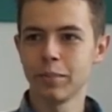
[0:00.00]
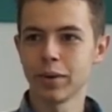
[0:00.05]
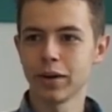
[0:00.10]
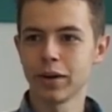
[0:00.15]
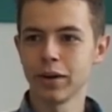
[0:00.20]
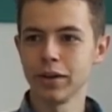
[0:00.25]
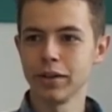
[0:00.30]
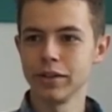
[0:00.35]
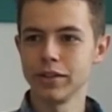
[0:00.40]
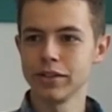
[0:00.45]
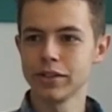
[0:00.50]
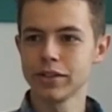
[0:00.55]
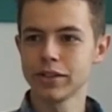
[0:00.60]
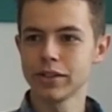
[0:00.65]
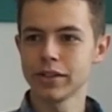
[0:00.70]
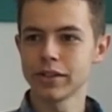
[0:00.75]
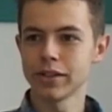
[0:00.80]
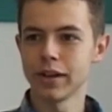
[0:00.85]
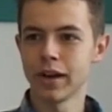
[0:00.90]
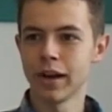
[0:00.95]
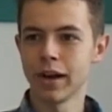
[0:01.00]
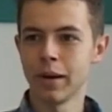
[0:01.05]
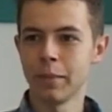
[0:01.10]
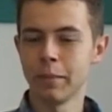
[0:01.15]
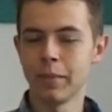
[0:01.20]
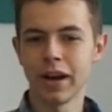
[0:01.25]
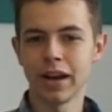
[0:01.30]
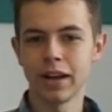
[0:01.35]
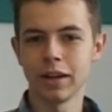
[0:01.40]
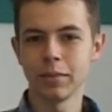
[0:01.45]
because
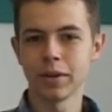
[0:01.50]
mainly